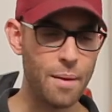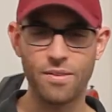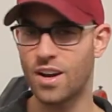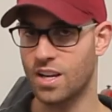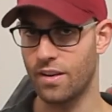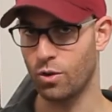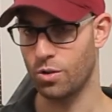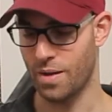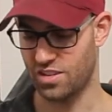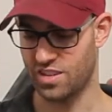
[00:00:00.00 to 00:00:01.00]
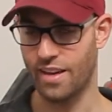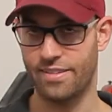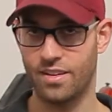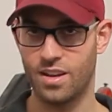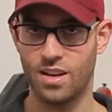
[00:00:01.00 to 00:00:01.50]
very careful with my stuff.
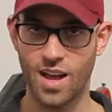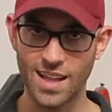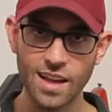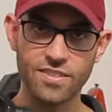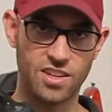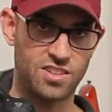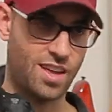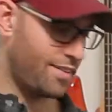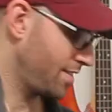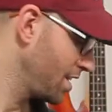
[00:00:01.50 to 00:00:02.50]
I love this stuff.